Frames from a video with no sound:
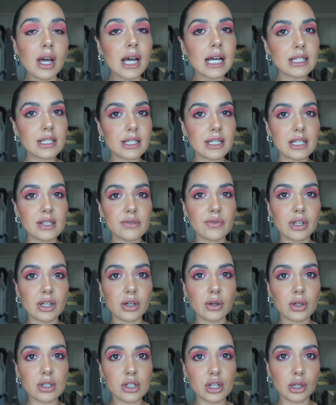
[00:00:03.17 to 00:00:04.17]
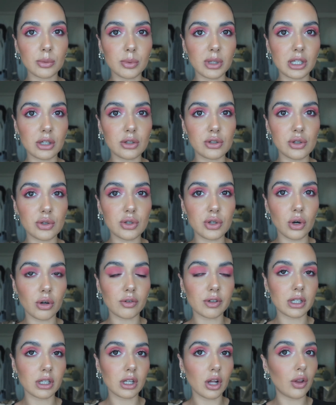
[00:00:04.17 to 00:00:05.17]
Today's video is going to be a
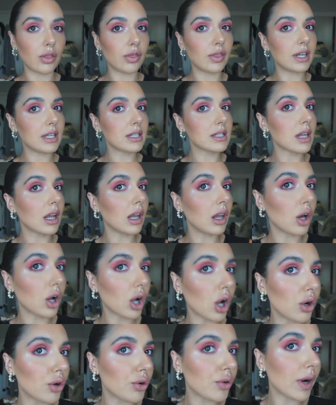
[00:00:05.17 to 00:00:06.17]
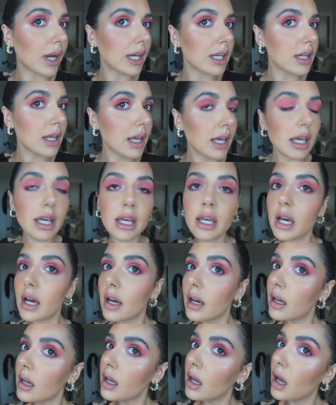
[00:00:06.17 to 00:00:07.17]
tutorial on this look right
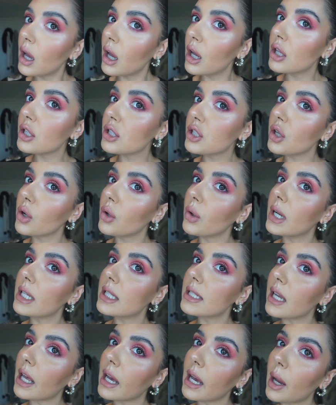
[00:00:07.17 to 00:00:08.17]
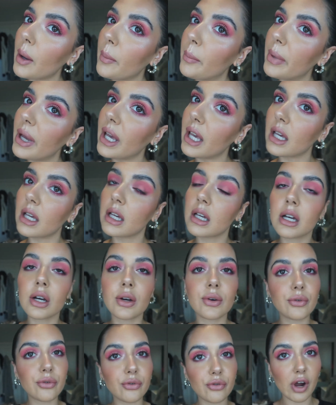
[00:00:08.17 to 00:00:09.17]
here. So it's like a pink,
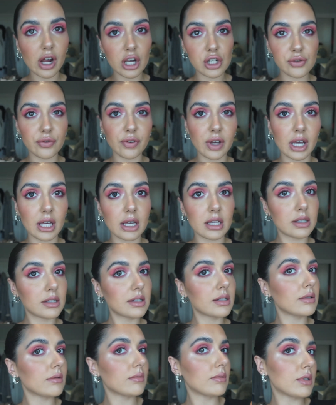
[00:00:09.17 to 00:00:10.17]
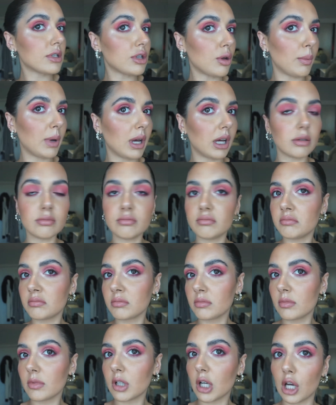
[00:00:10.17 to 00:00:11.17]
fresh-faced, summer,
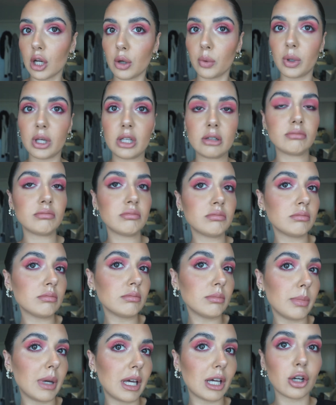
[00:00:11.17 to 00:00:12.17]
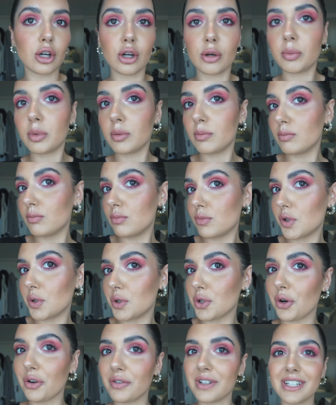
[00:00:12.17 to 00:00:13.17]
glowy makeup
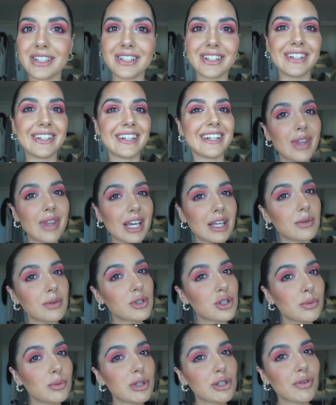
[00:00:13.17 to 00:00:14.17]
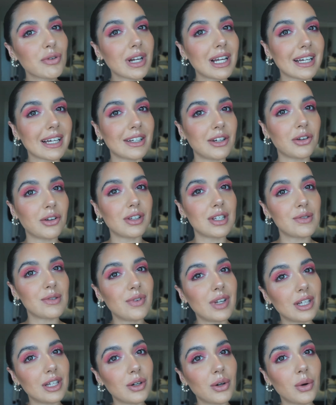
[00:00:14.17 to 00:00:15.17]
tutorial. Thank you so much for clicking on this
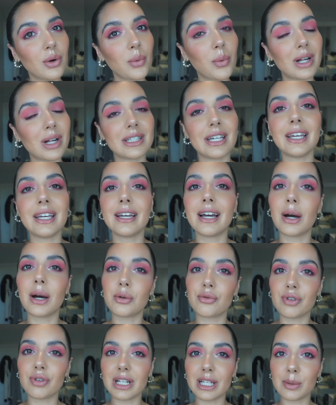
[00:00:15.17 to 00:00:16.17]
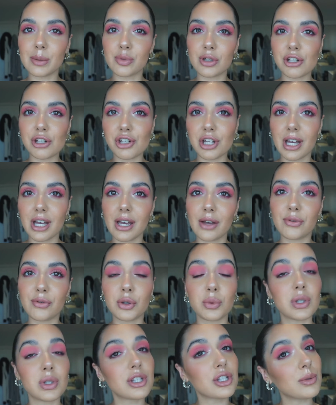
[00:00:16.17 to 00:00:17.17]
video. While you're here, I would really appreciate it if
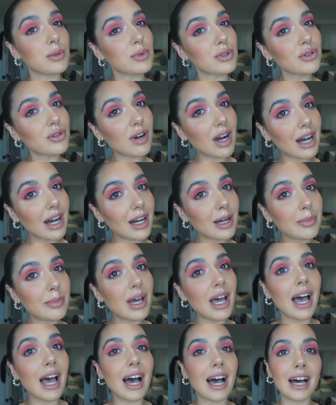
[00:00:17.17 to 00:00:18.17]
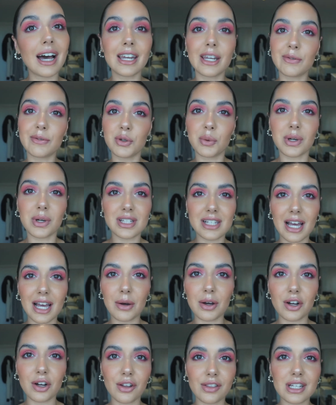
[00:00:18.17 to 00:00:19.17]
you would subscribe, and if you want to see how
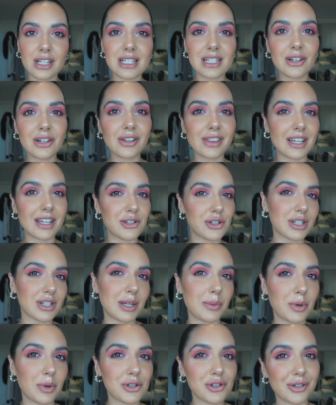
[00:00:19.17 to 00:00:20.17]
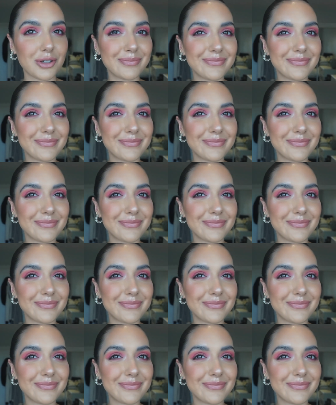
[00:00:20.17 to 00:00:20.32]
I got this look, then just keep watching.